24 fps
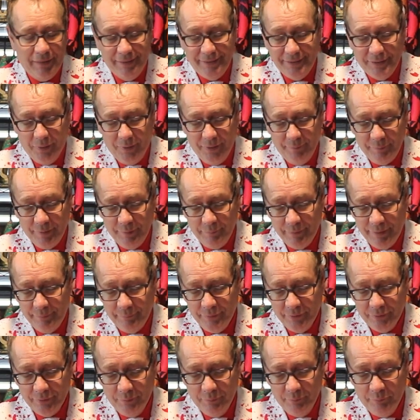and diamond
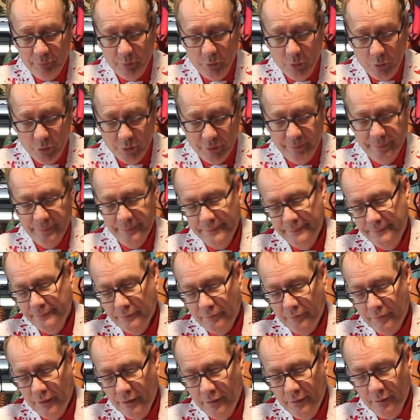members on board
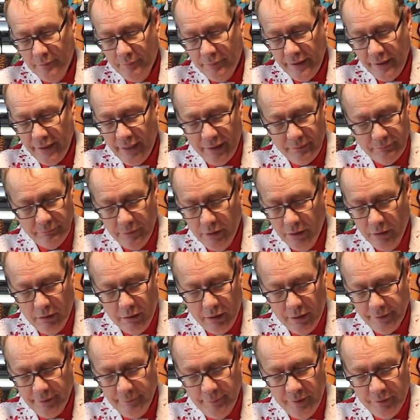but yeah, no
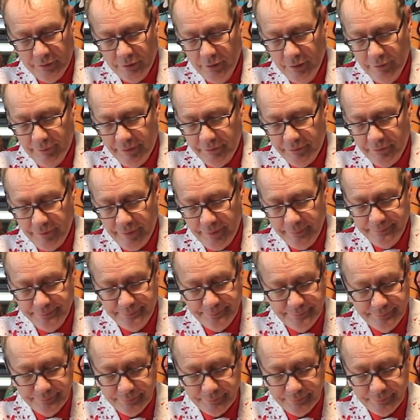arguments and the rest of it.